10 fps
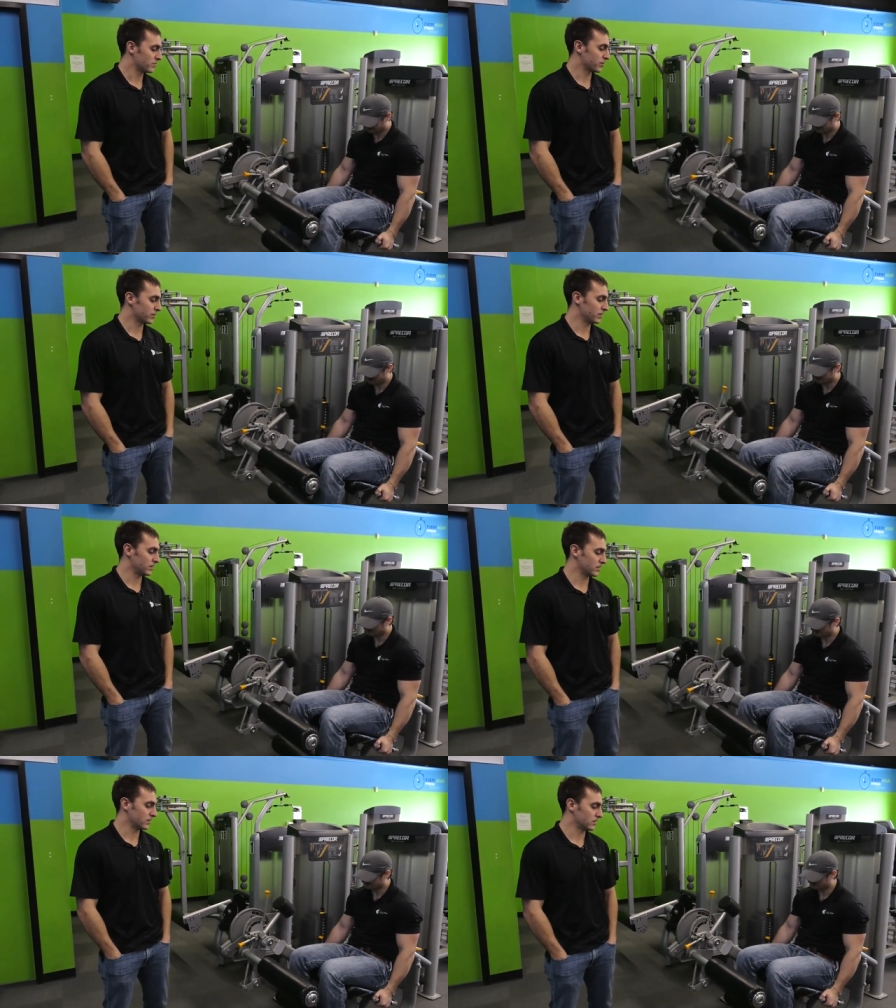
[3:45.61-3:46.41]
pretty
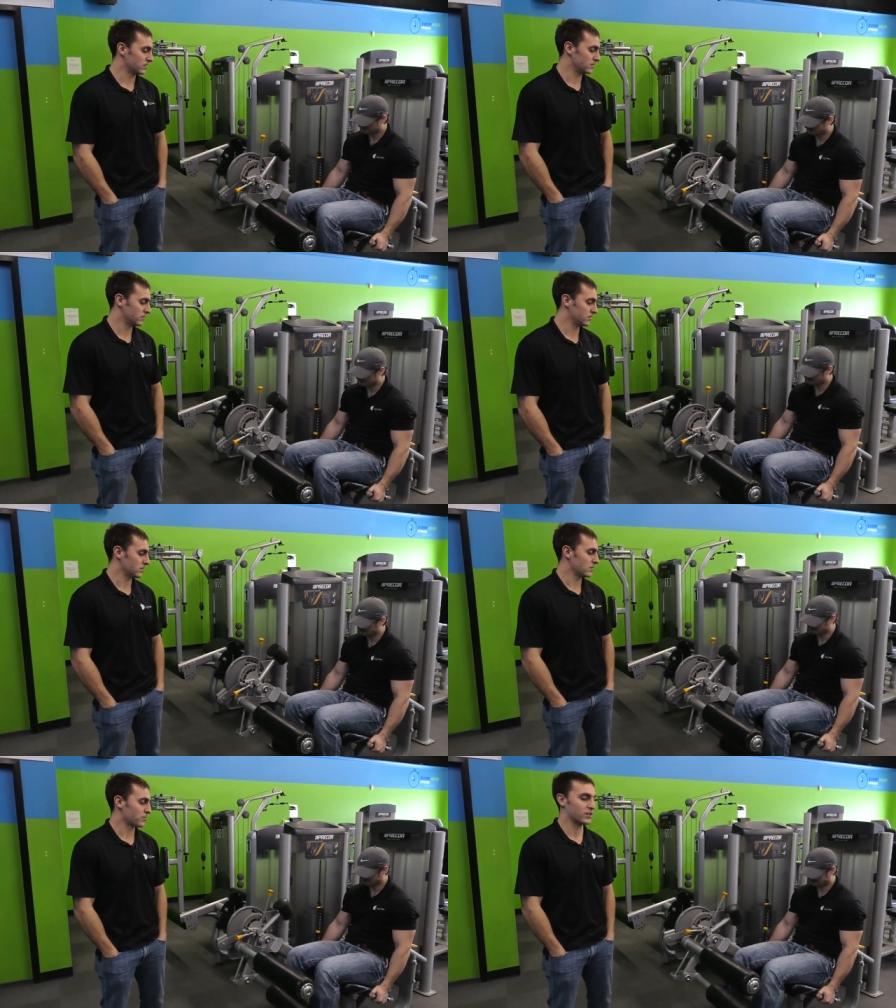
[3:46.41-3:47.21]

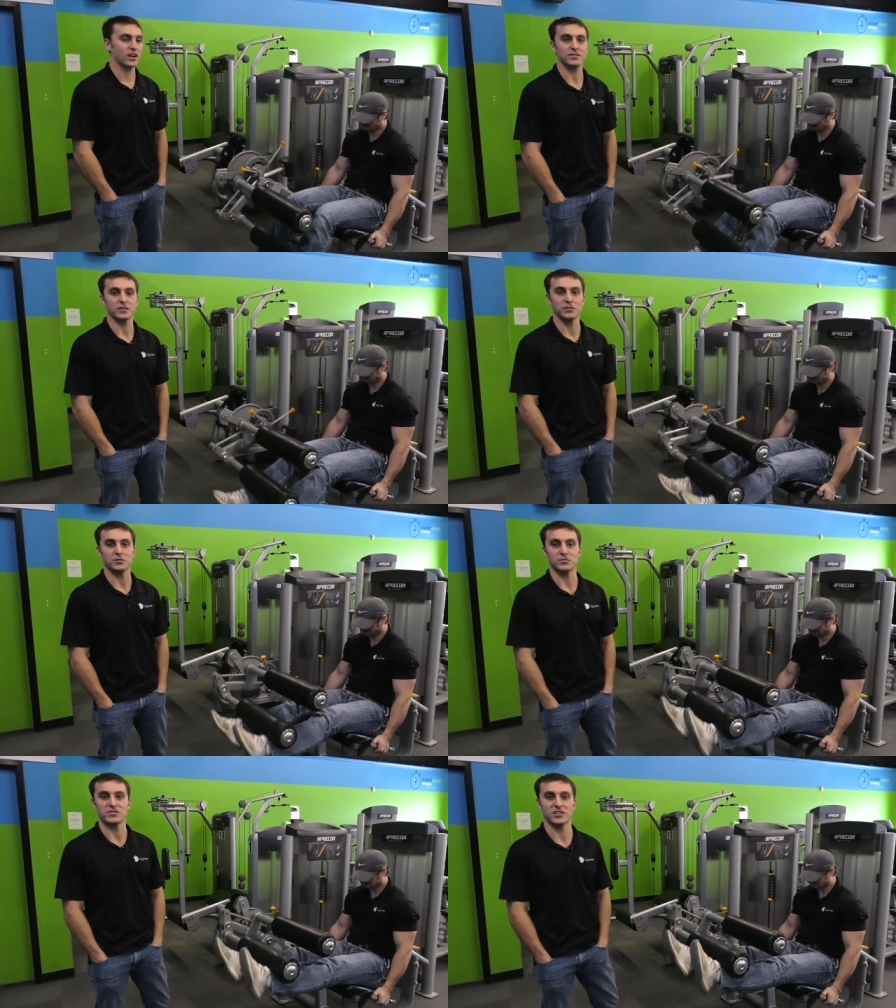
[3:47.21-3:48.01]
often
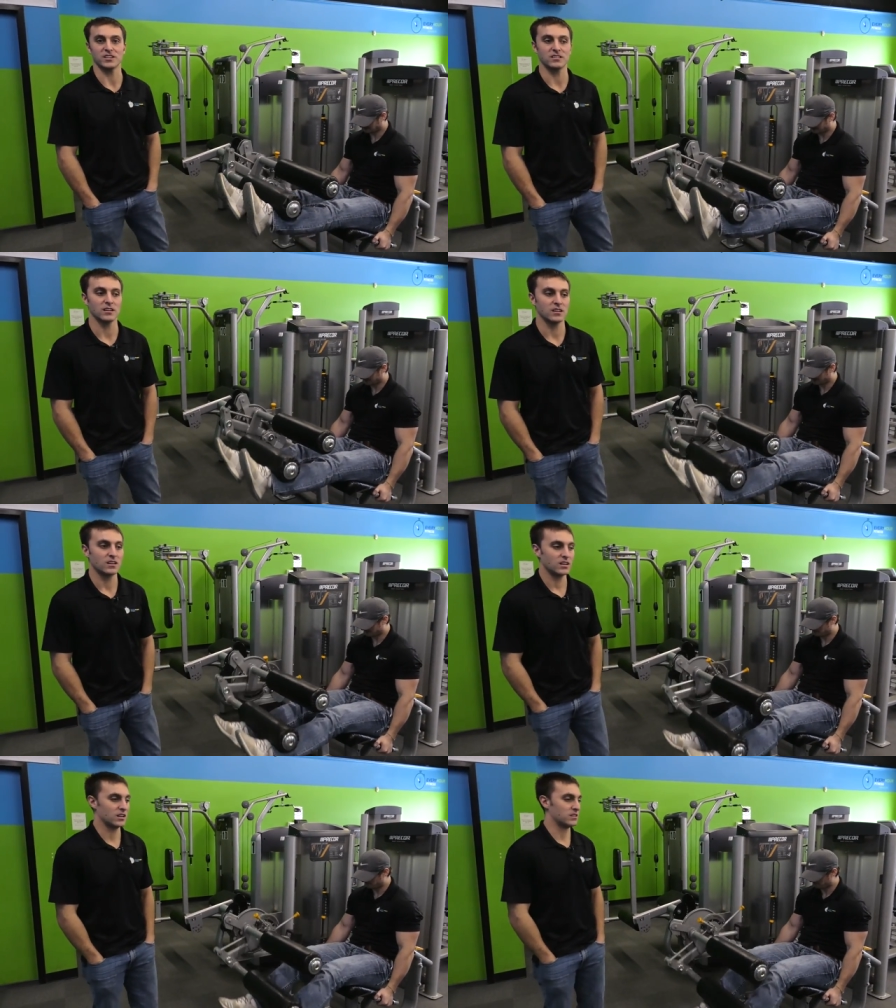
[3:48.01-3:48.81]
used machine,
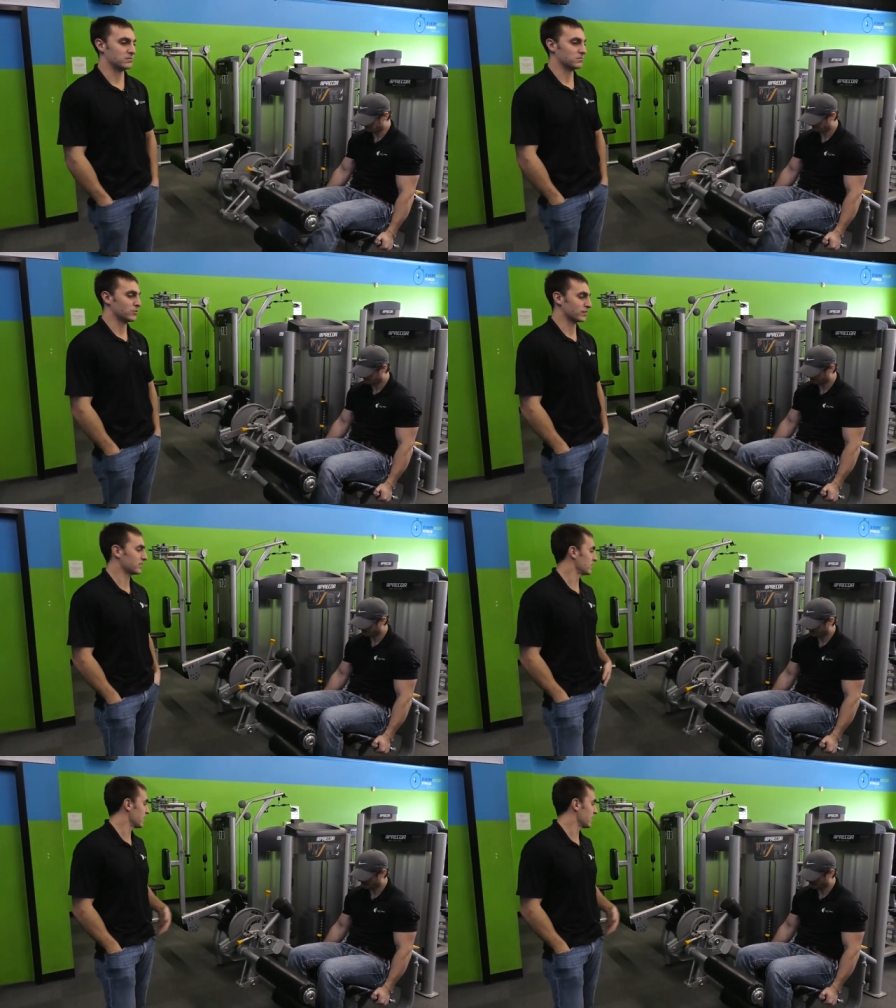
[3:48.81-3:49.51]
where you